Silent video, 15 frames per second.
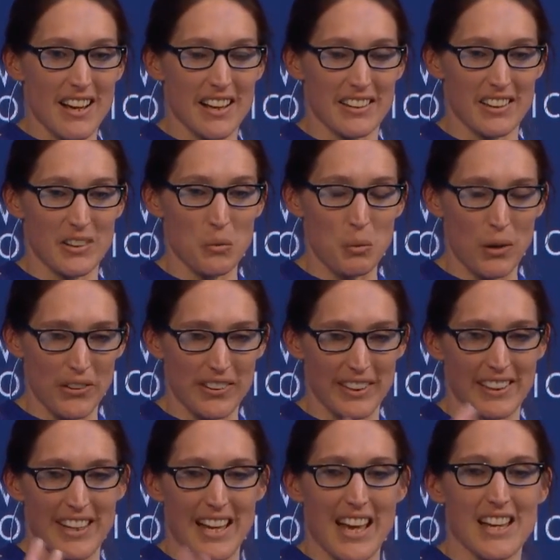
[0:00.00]
I think the one
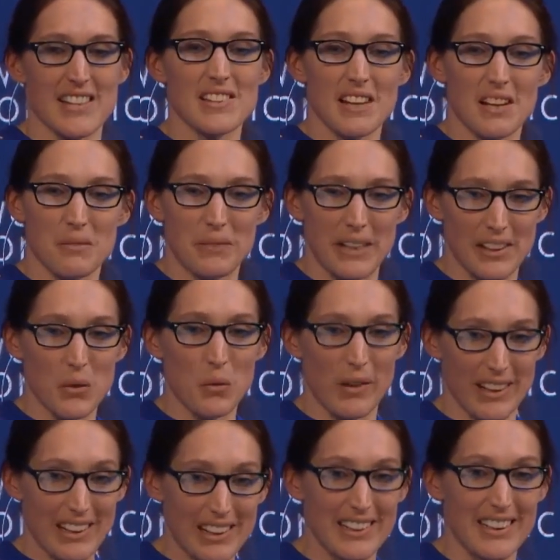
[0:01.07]
thing that has come in
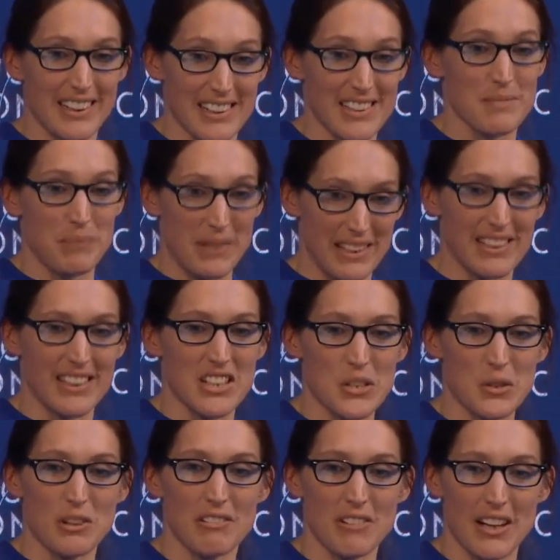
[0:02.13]
quite clearly has been the
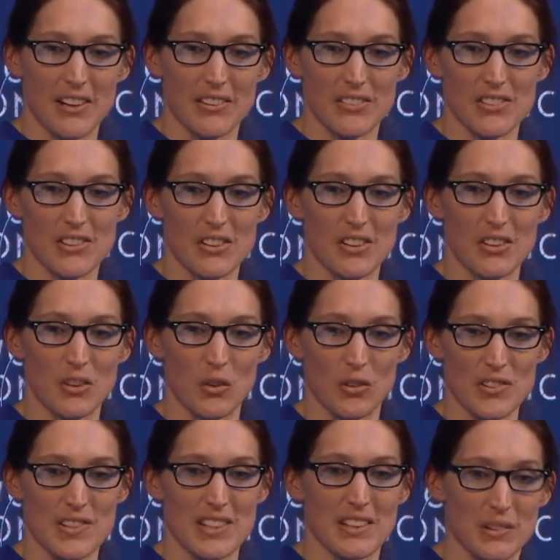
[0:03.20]
issue around
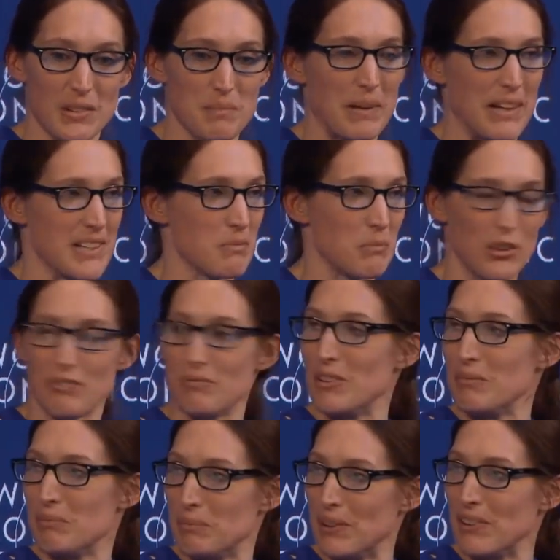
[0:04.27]
not skills-based movement,